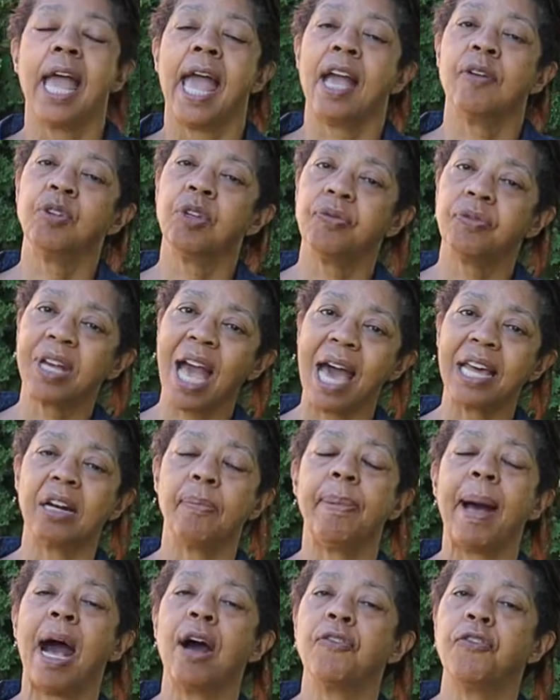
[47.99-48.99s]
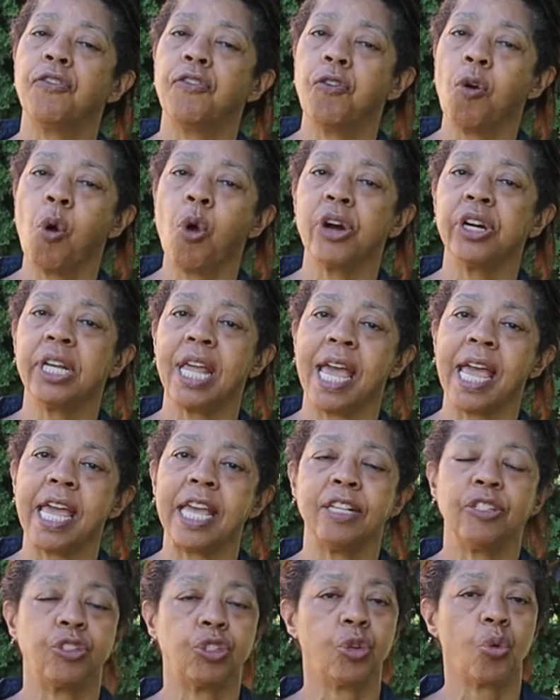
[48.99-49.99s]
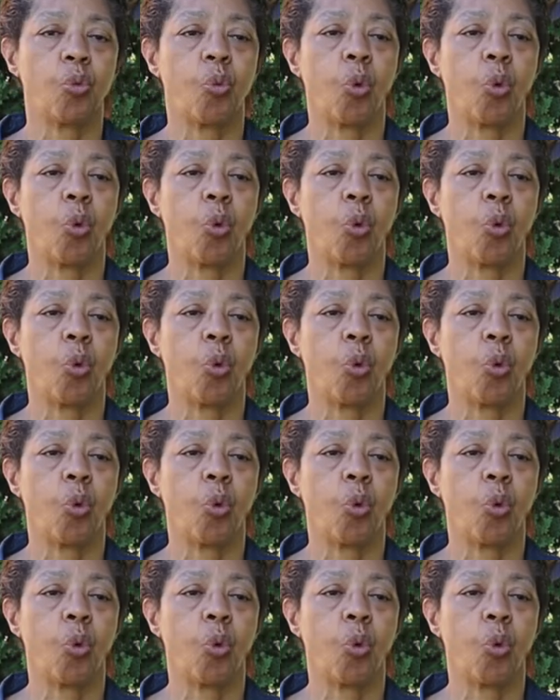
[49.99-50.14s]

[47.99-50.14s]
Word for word: and we've got about four days to